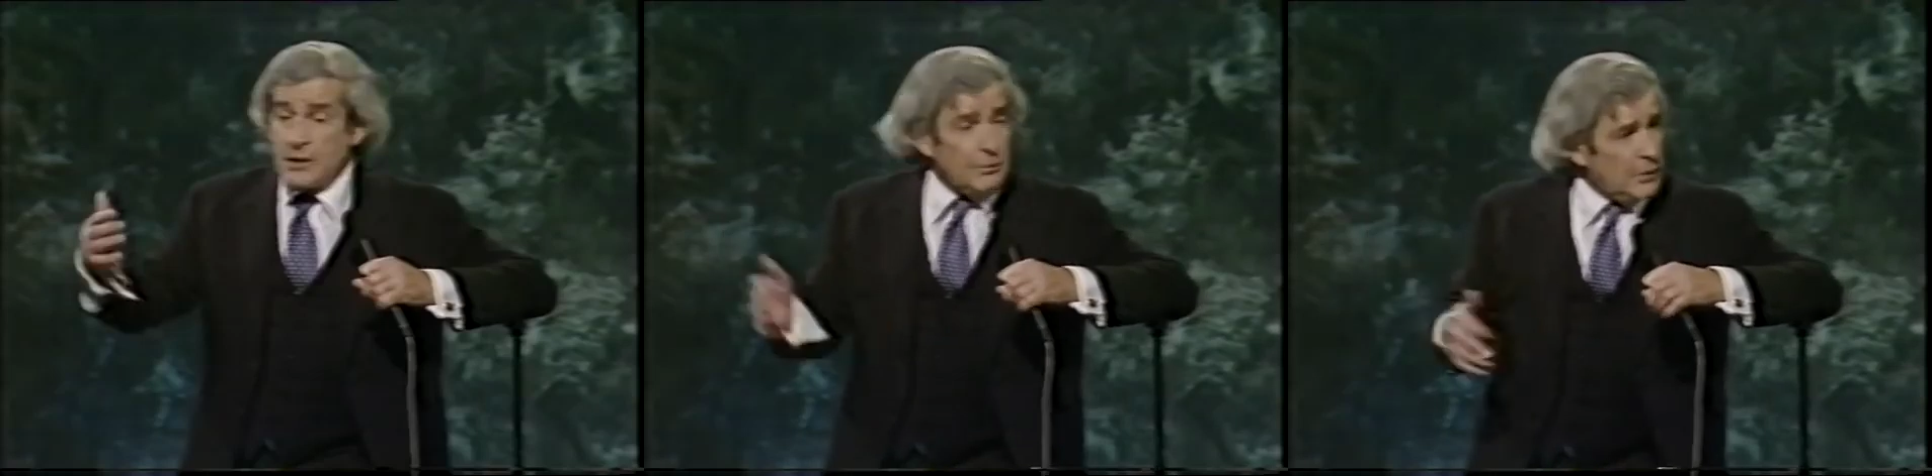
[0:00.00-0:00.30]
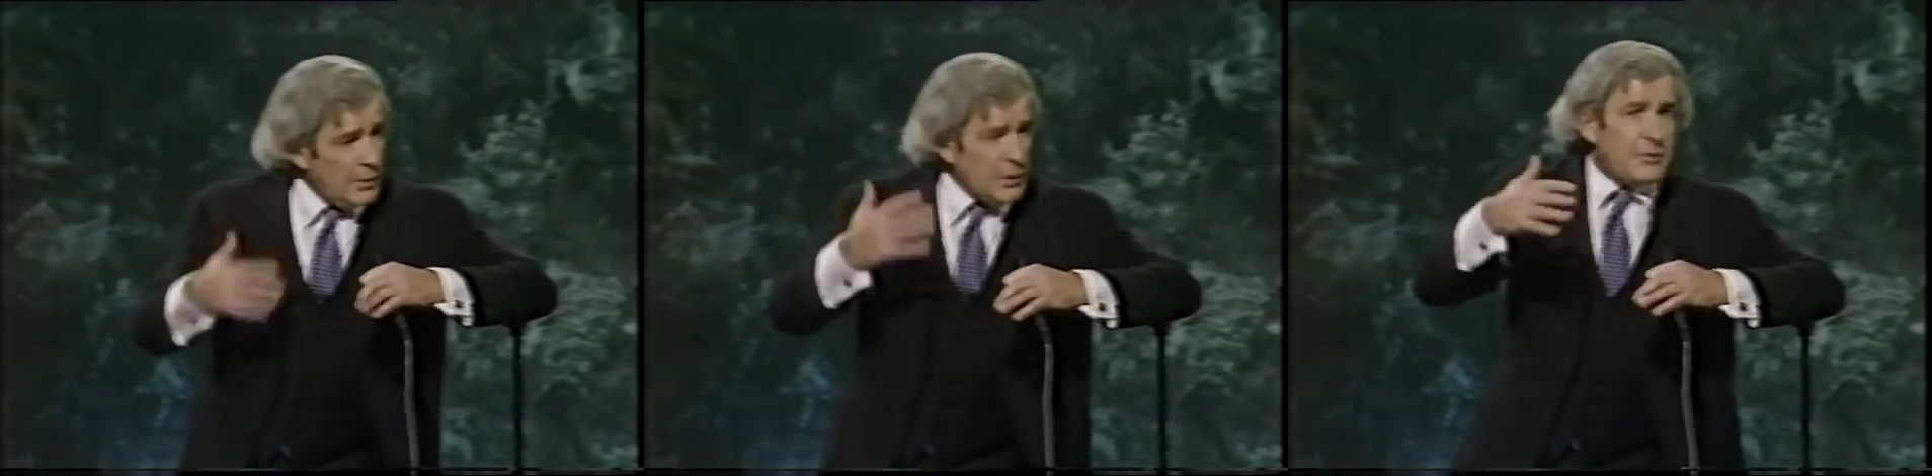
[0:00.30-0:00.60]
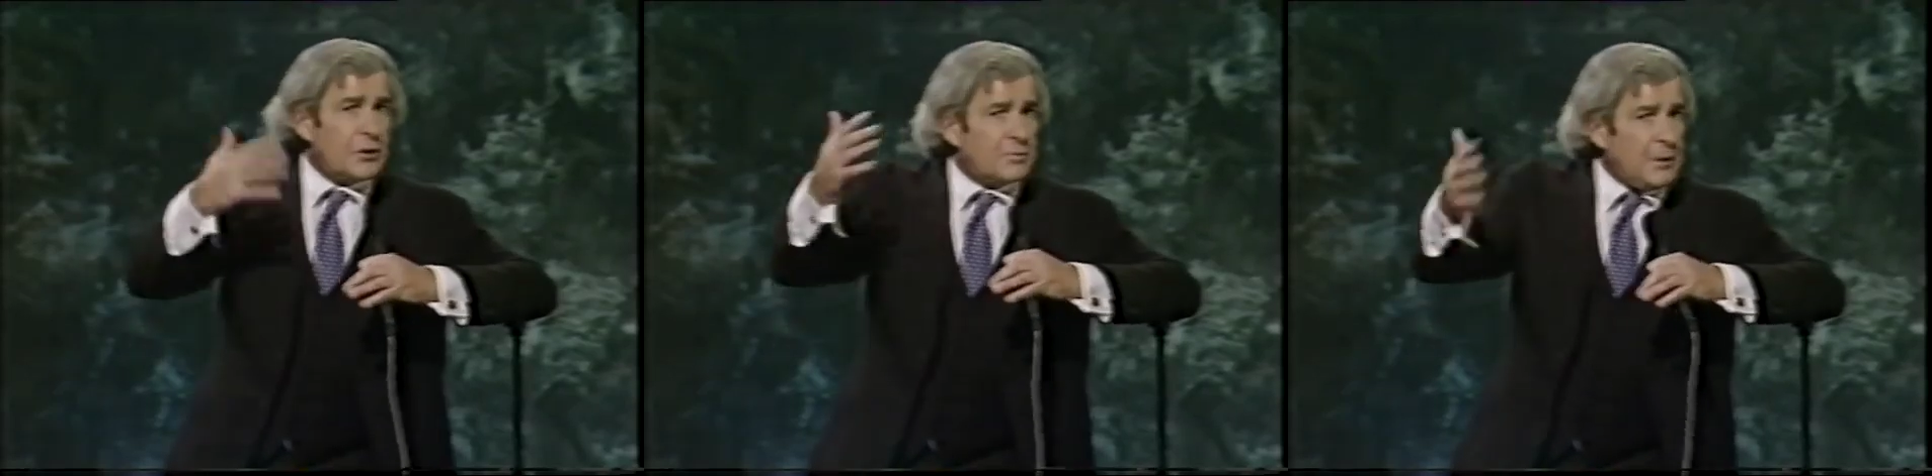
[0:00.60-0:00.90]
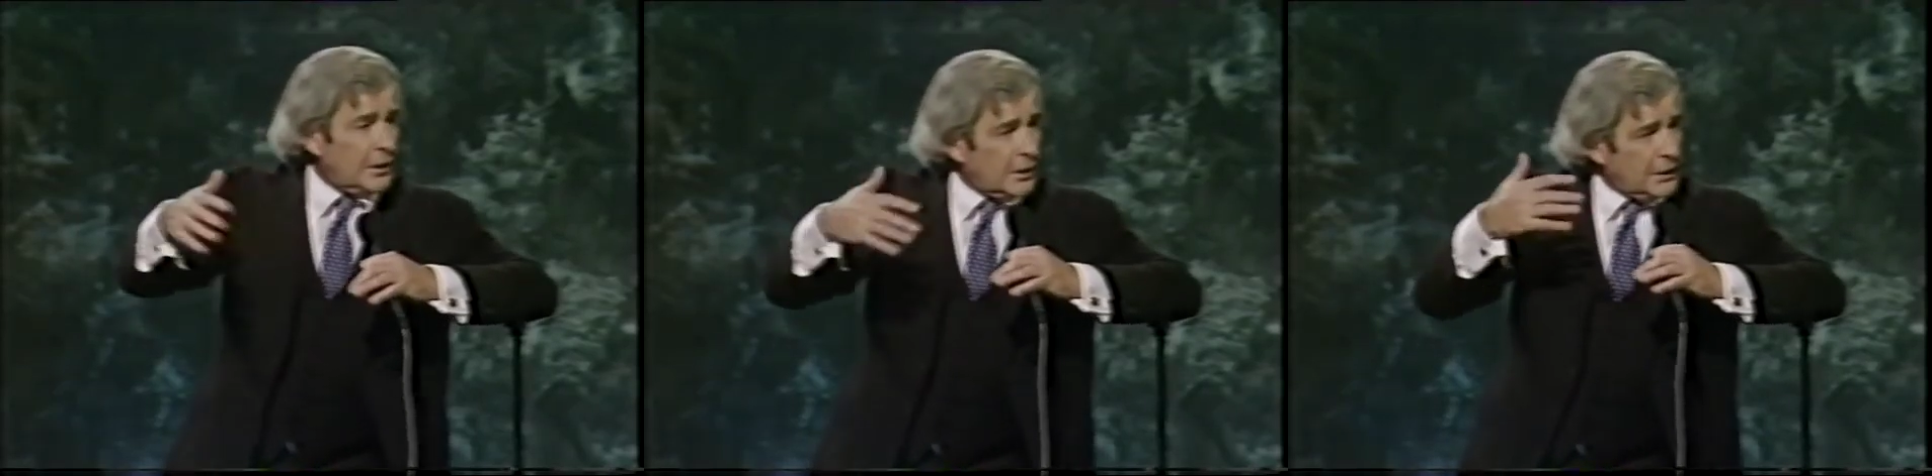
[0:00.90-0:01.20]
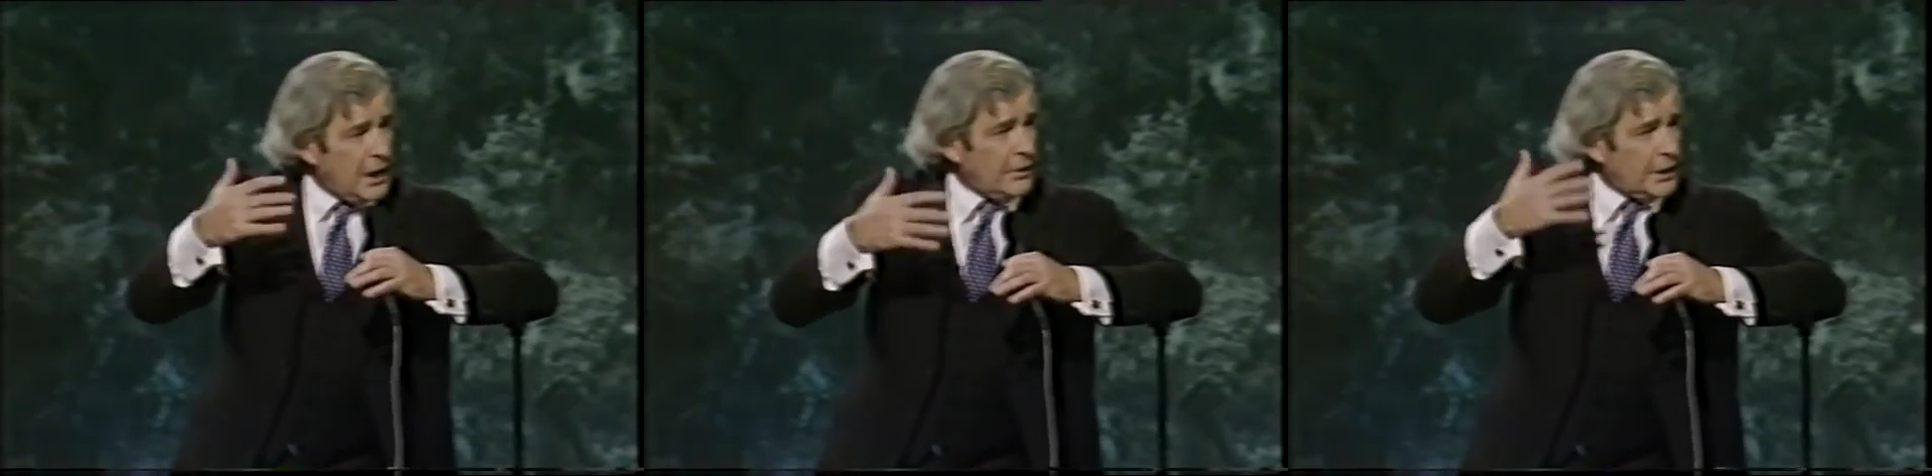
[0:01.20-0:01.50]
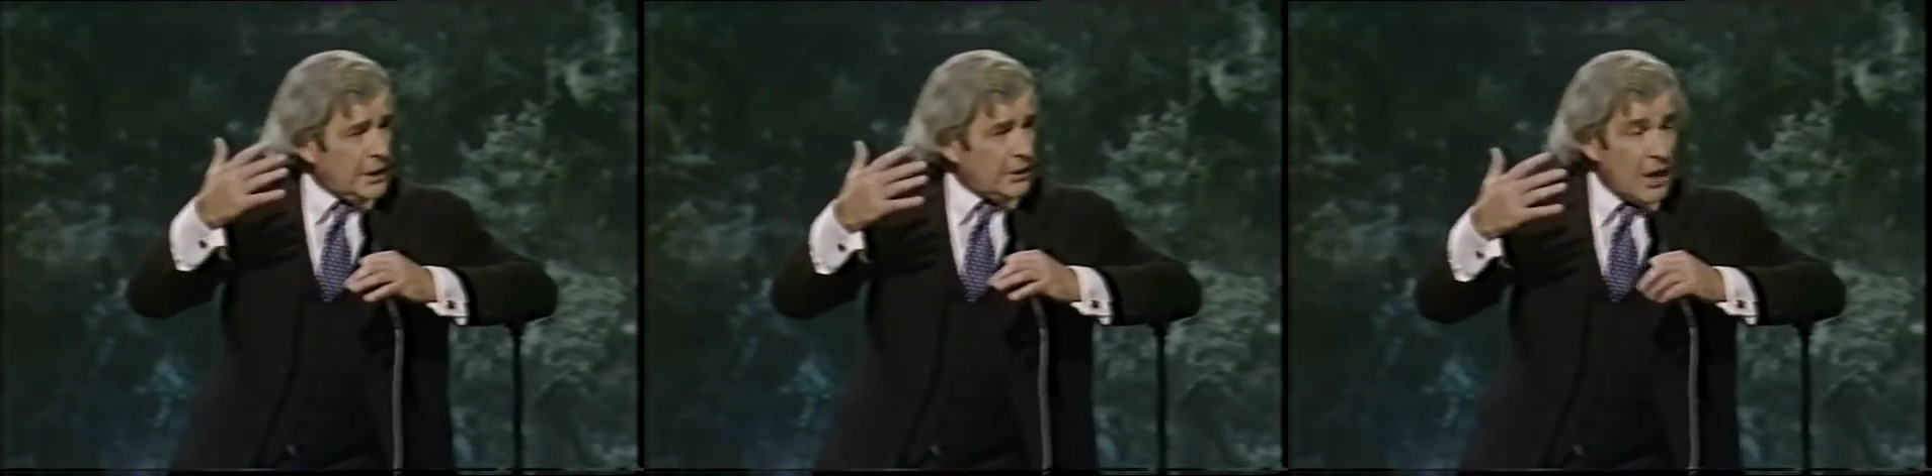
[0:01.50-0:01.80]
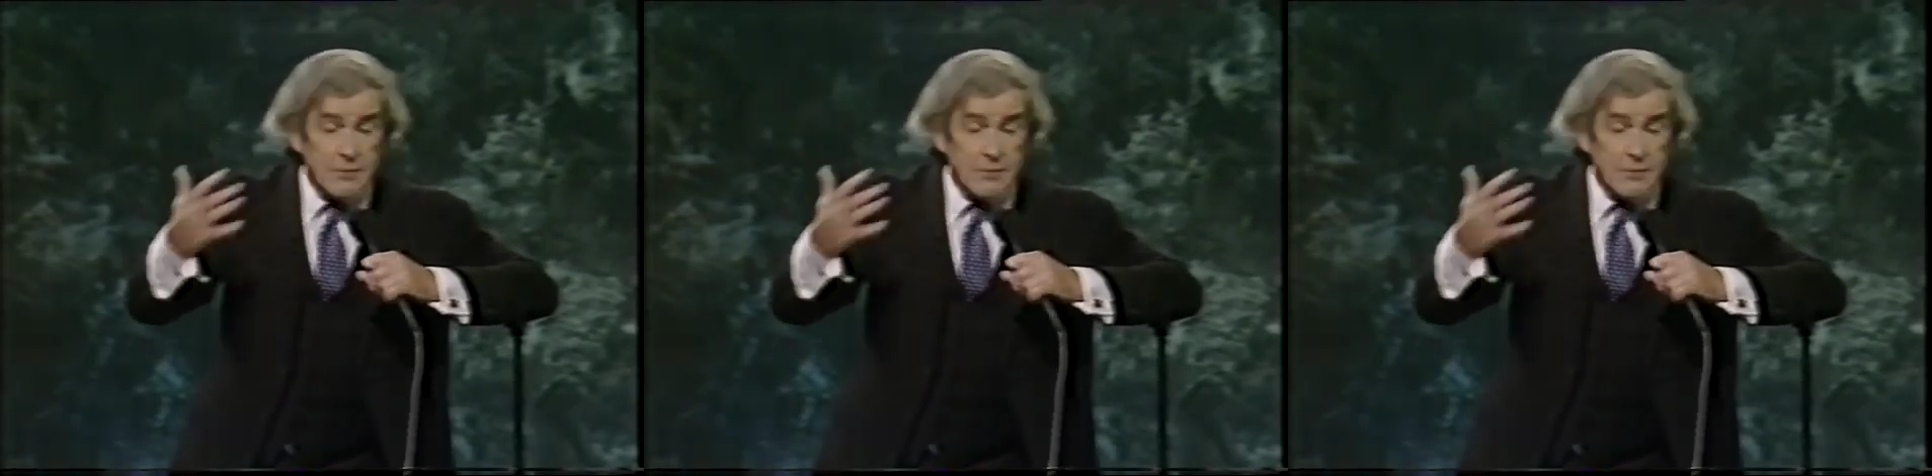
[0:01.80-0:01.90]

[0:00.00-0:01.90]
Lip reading: I say, I wonder if you could speak a little bit louder. I can't hear.